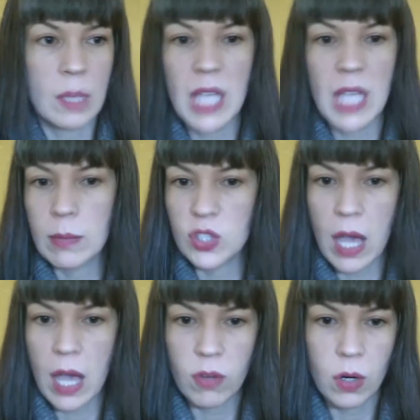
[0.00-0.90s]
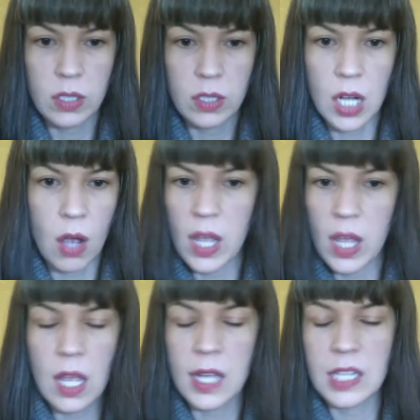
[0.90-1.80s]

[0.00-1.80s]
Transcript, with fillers: Sometimes you have a, you know, it,